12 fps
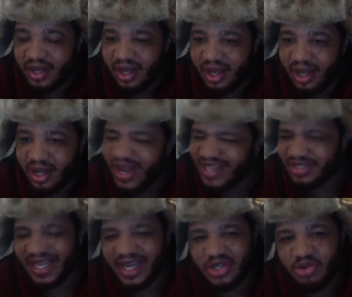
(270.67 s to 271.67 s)
Uh, actually,
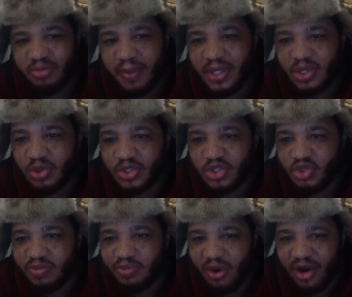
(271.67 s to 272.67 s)
they can do maybe do a
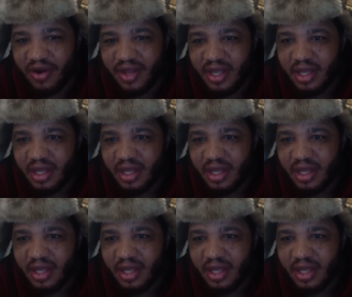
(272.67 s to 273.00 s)
two part.